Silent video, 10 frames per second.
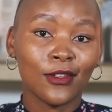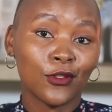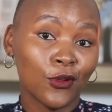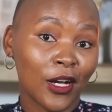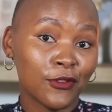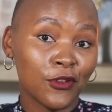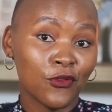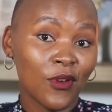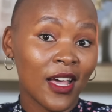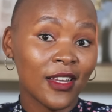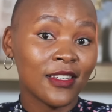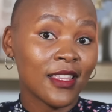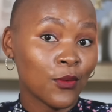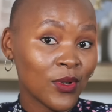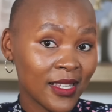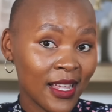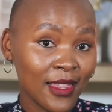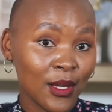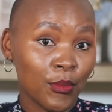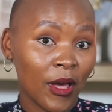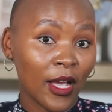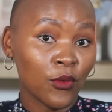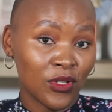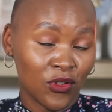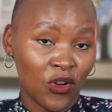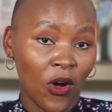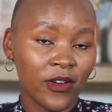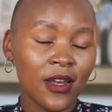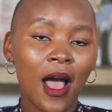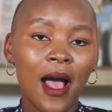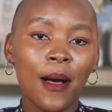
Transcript: The 200 rand that was in the bag was gone,